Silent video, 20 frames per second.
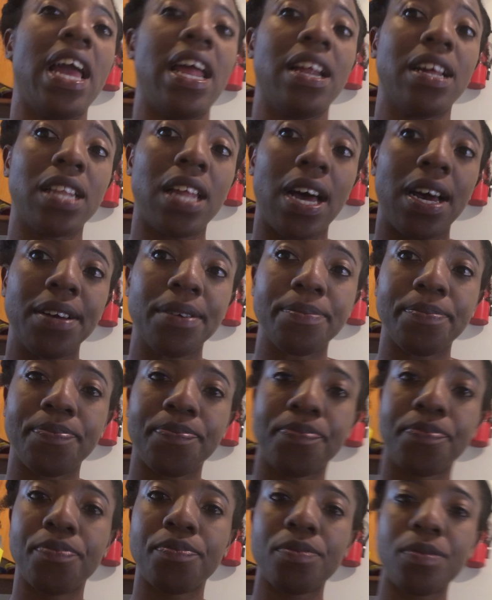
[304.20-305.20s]
8 o'clock
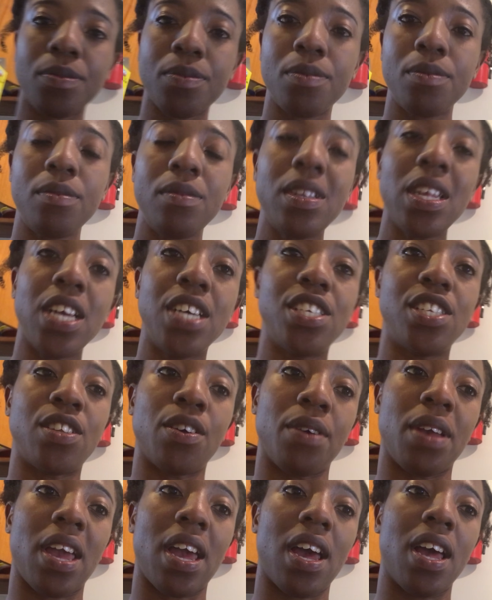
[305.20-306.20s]
so
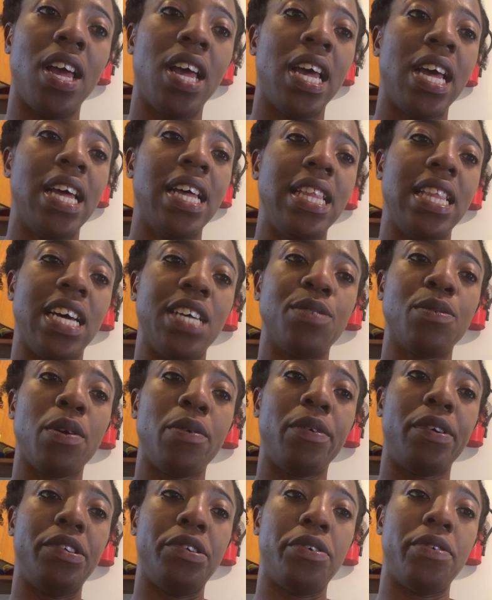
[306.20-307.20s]
yeah that's what
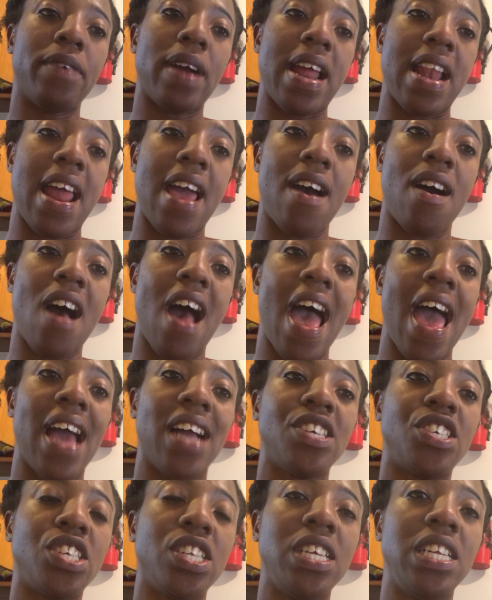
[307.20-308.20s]
we're doing right now i
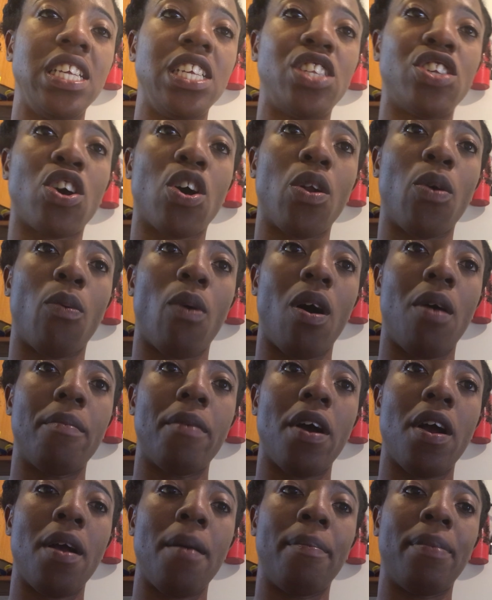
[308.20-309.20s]
actually need to go to
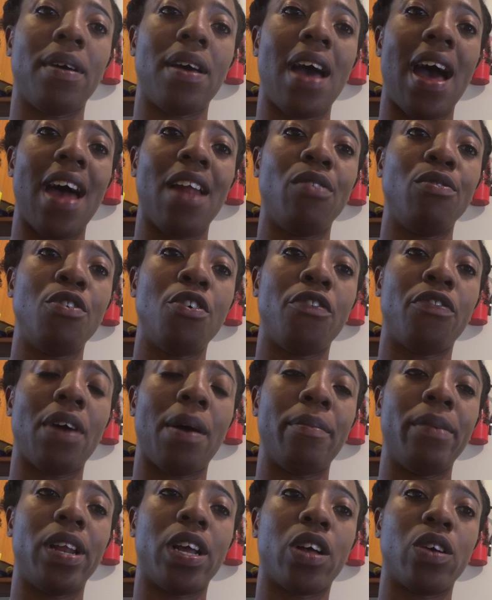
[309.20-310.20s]
walmart but i don't know if
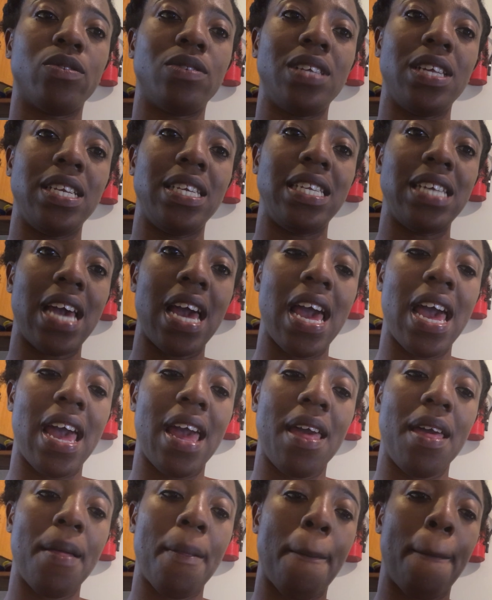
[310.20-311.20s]
i'm gonna go
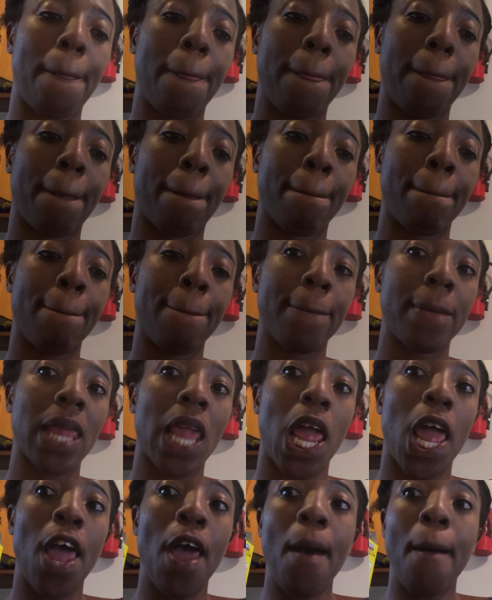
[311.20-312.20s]
today
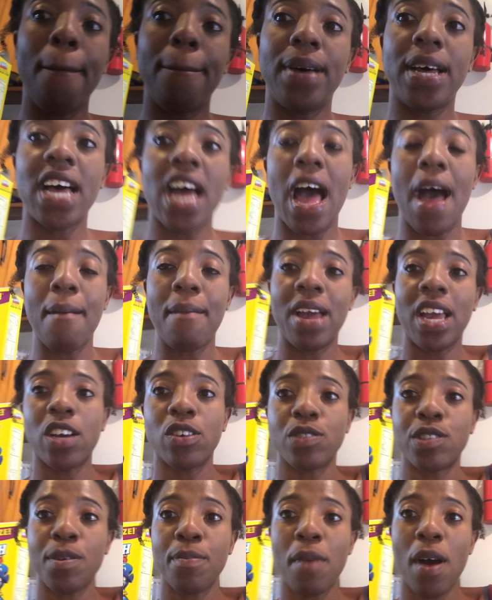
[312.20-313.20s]
but i might
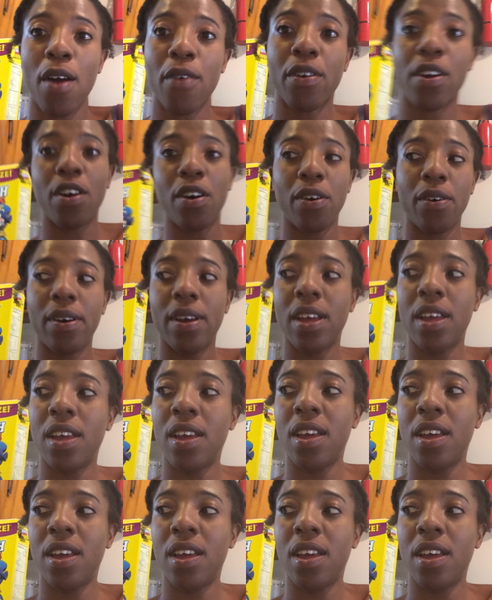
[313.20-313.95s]
go tomorrow